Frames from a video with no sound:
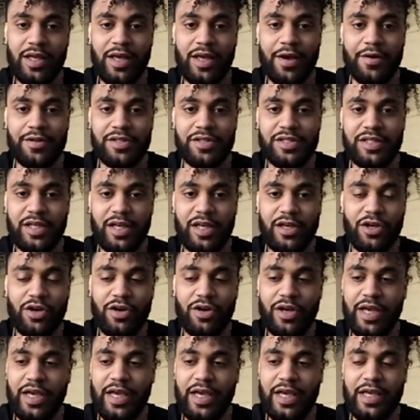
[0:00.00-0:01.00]
I would say go
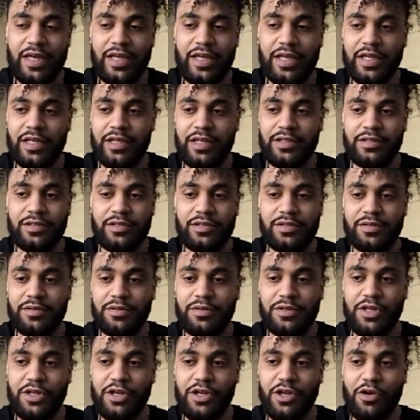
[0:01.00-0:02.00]
ahead and,
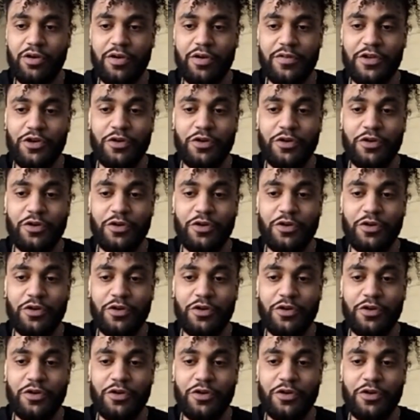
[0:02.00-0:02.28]
you don't